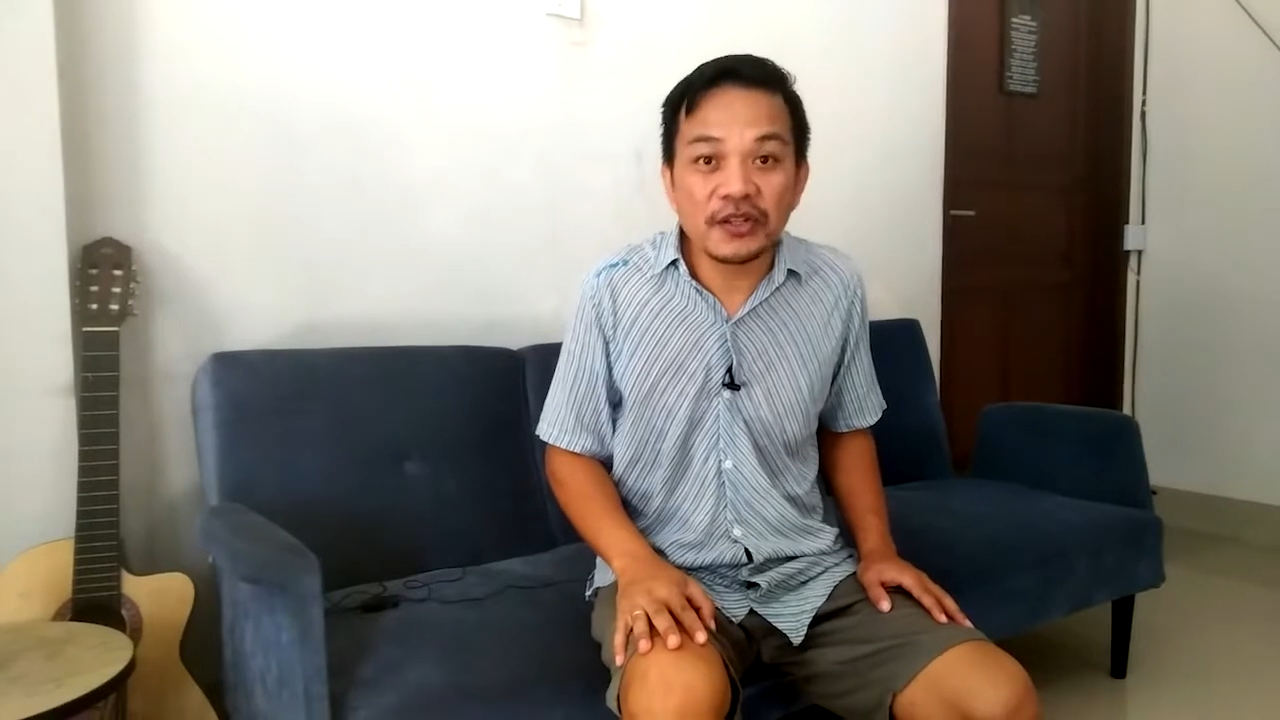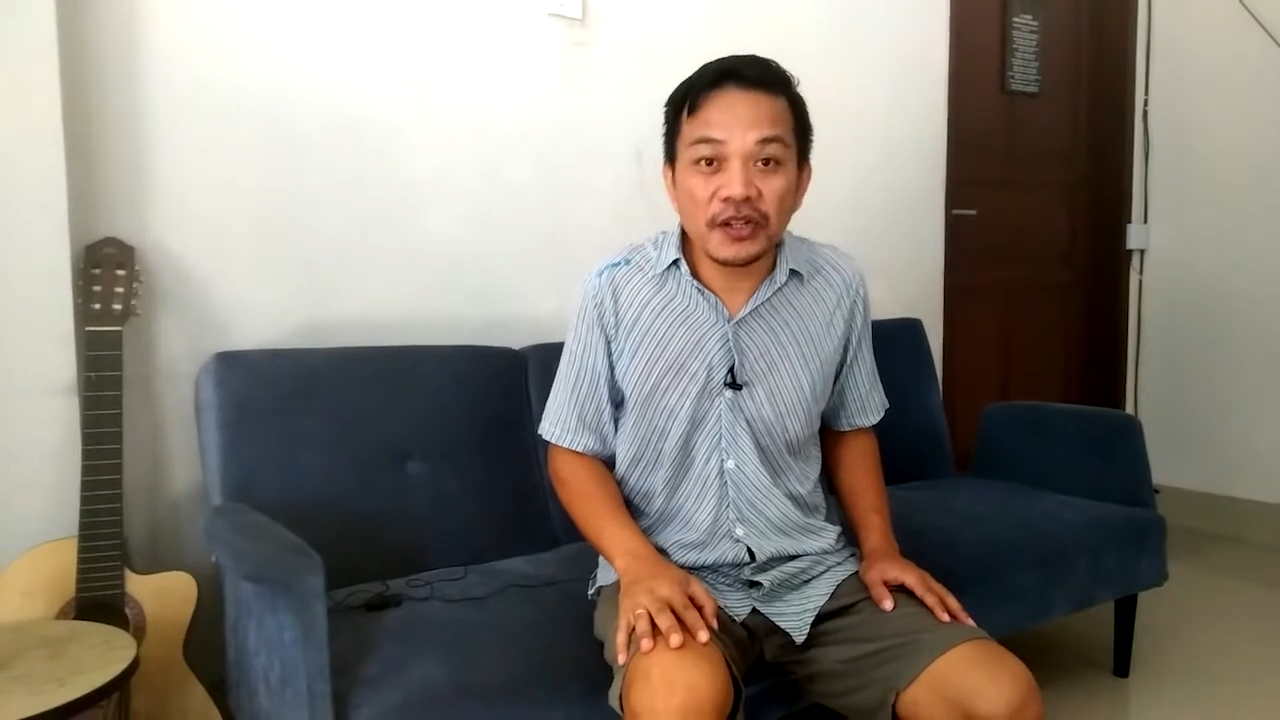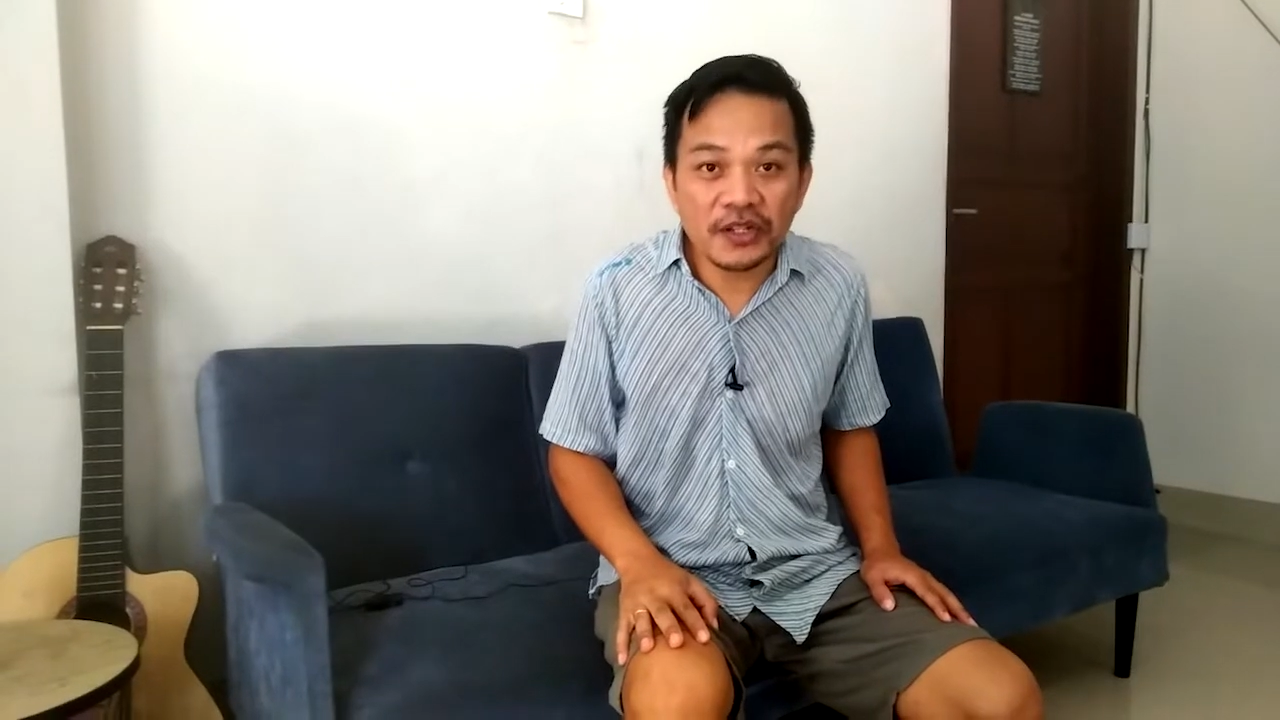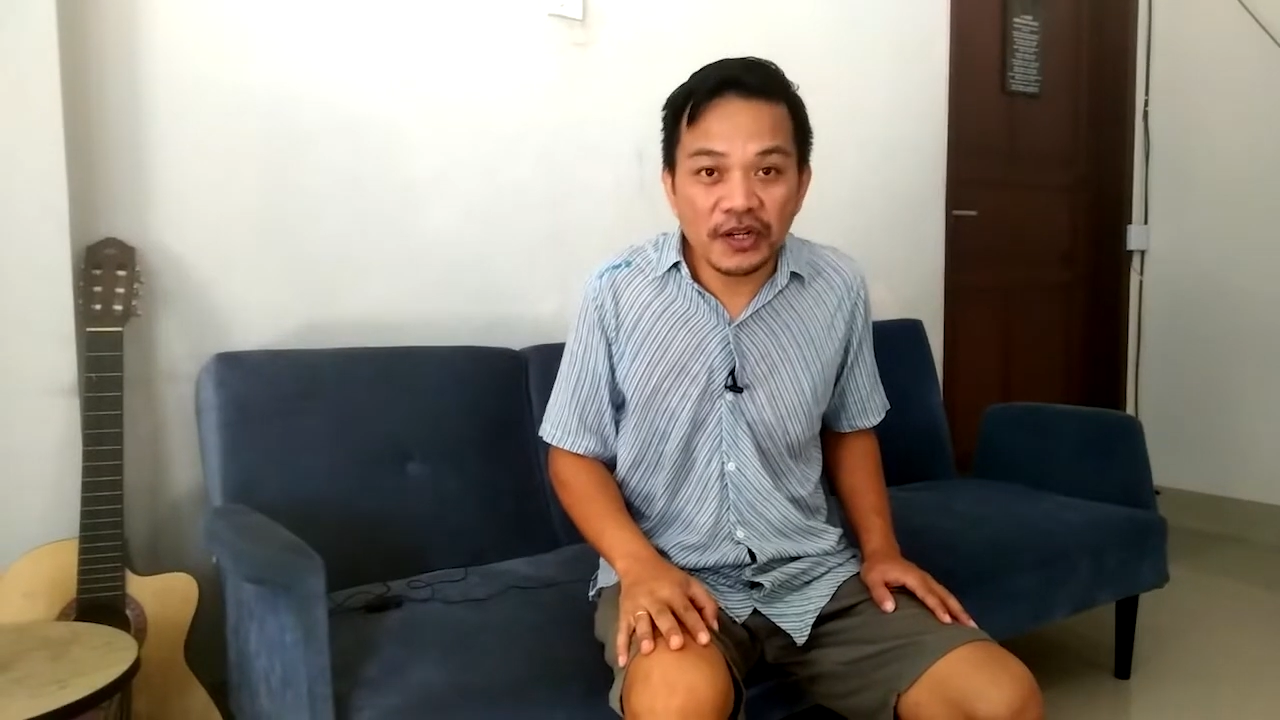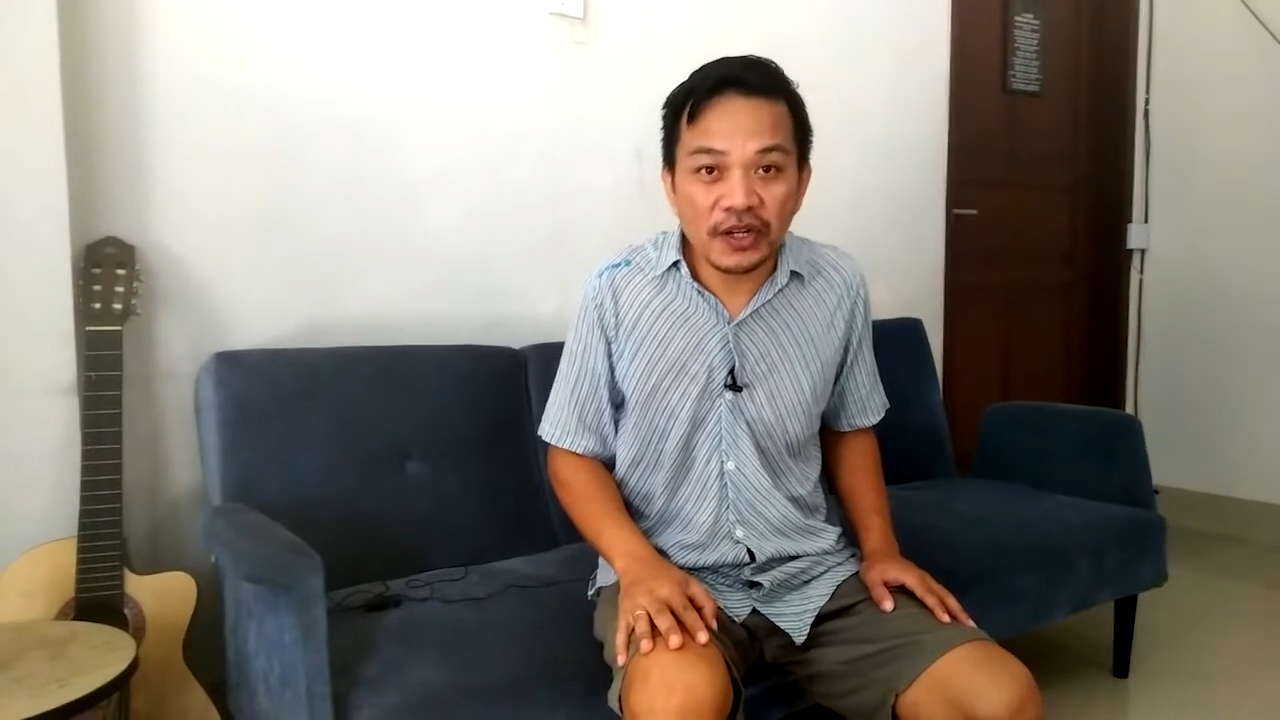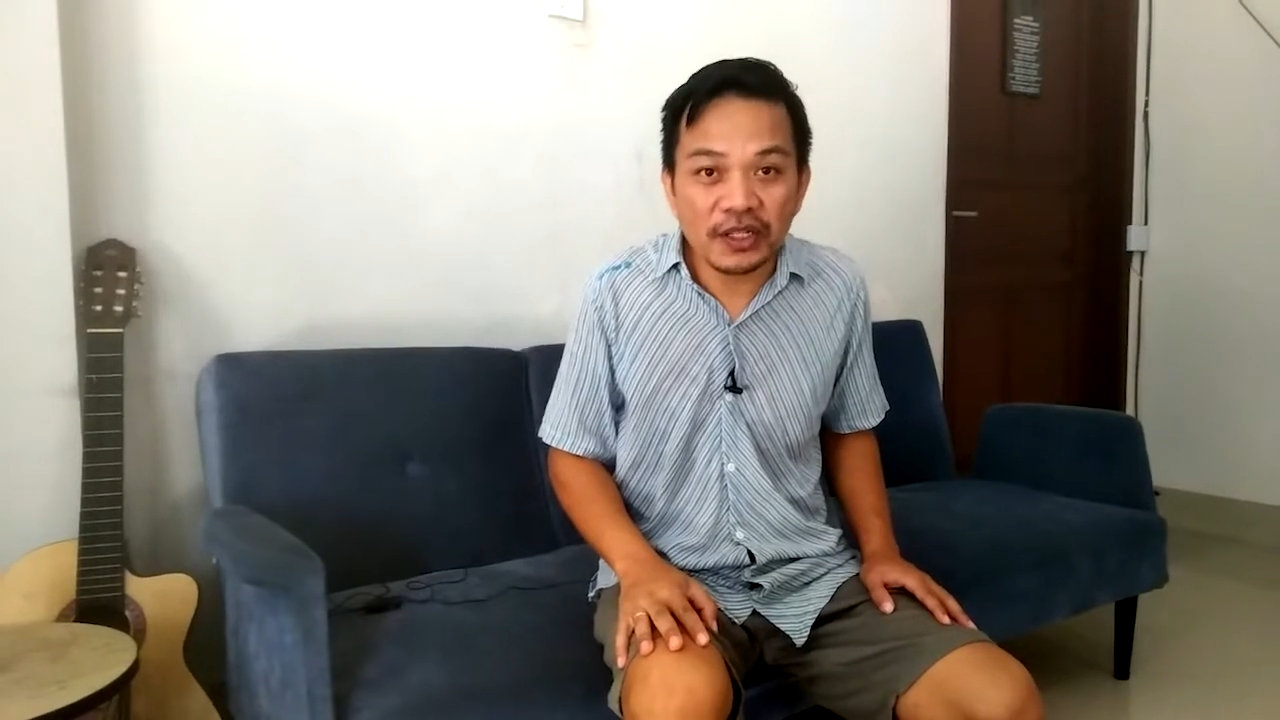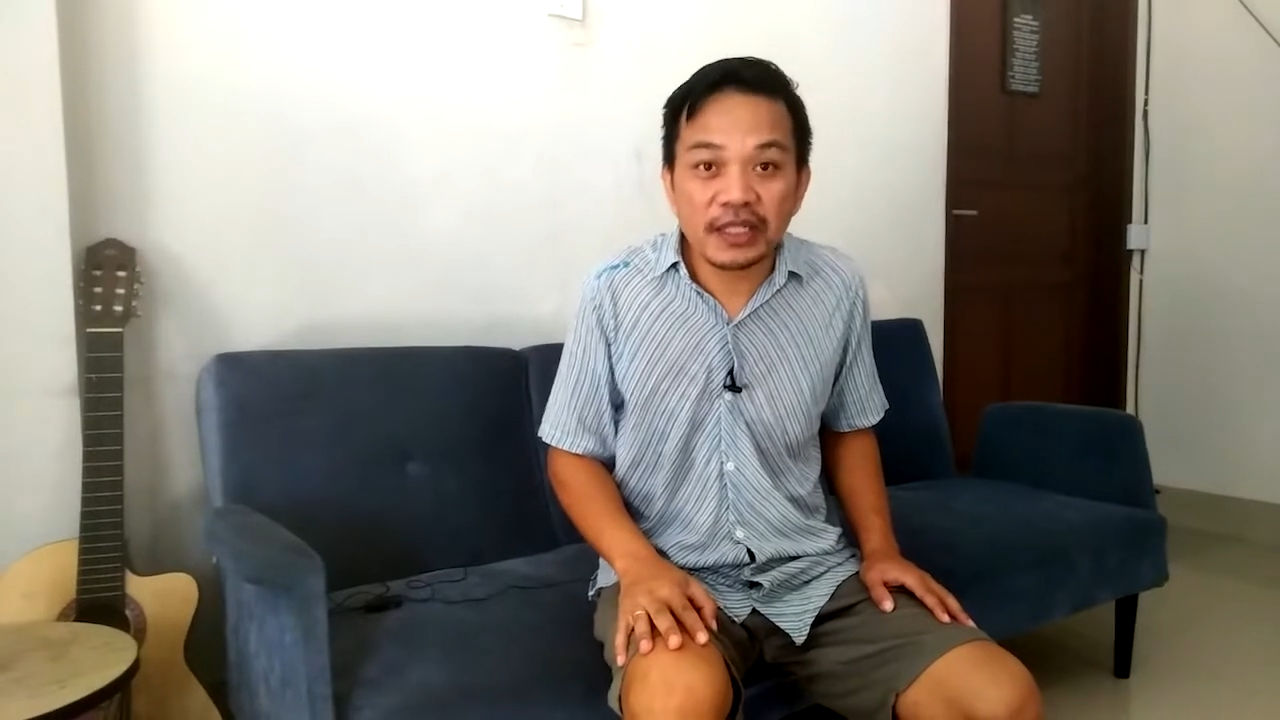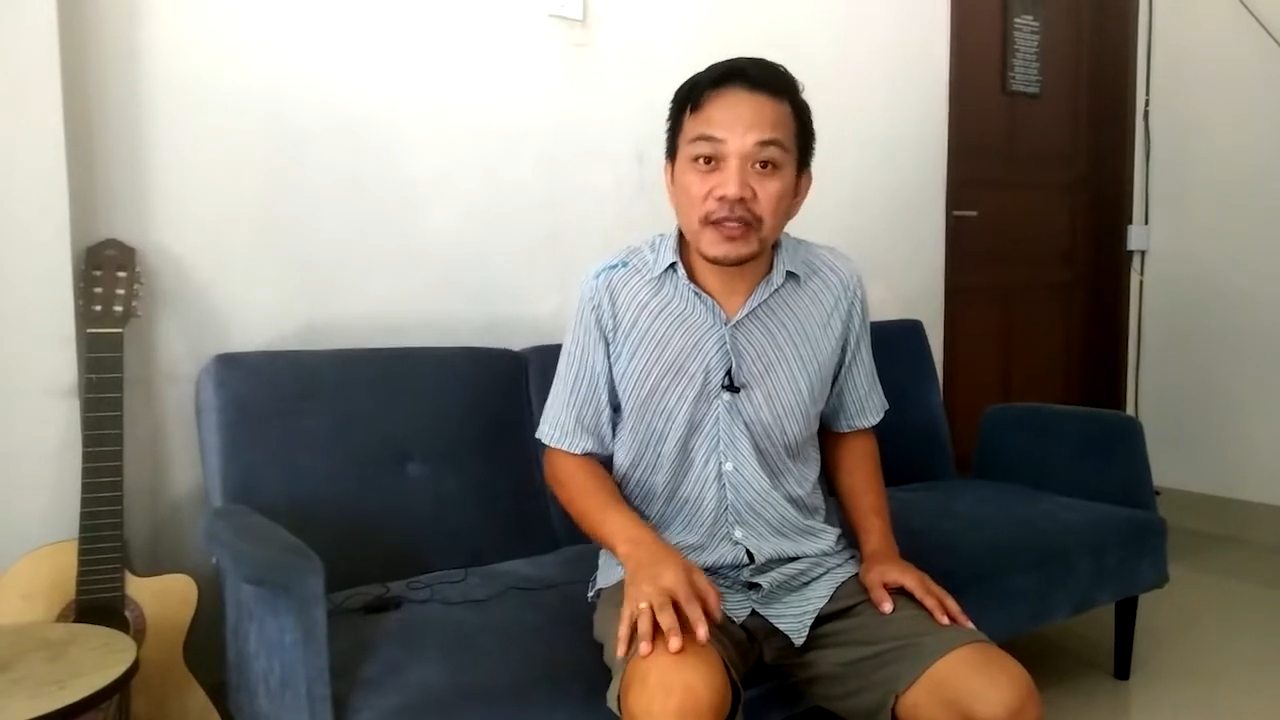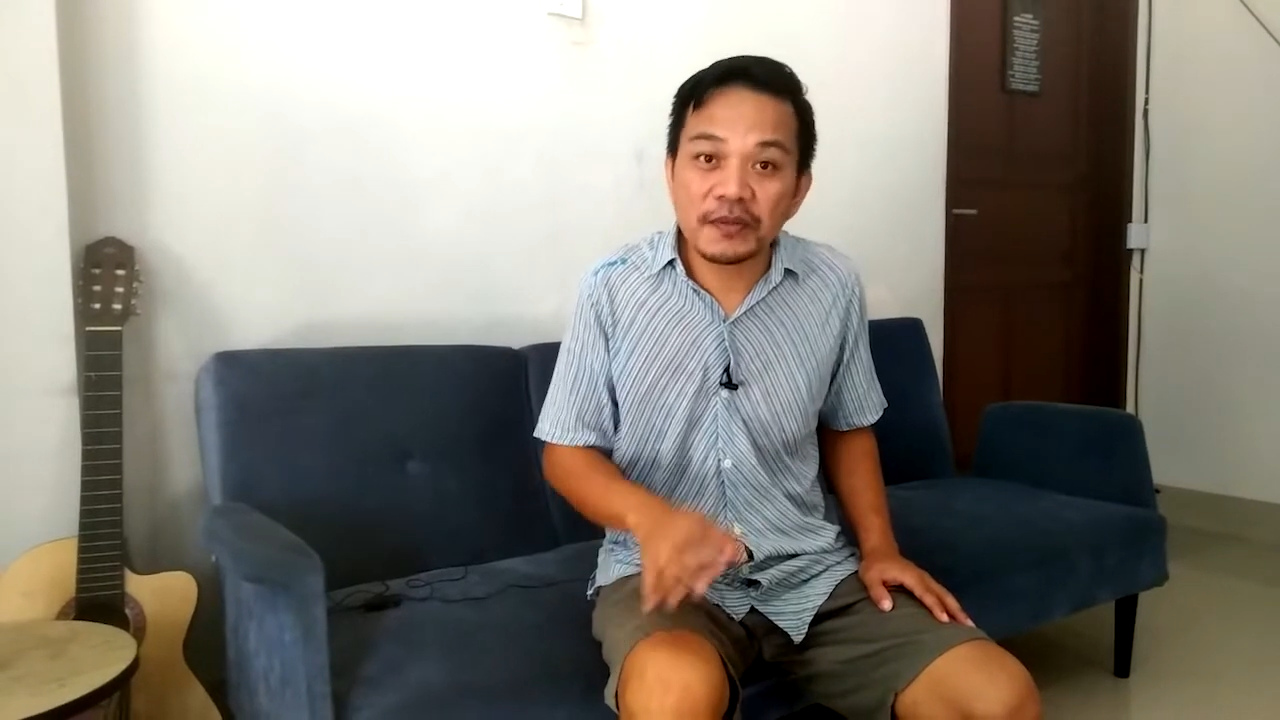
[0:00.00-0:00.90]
your dog